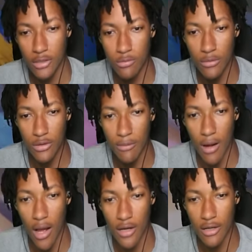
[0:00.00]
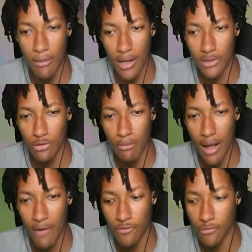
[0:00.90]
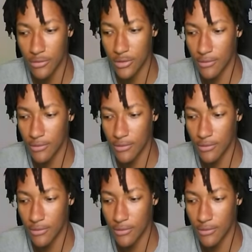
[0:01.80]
one of them Akimato bathrooms.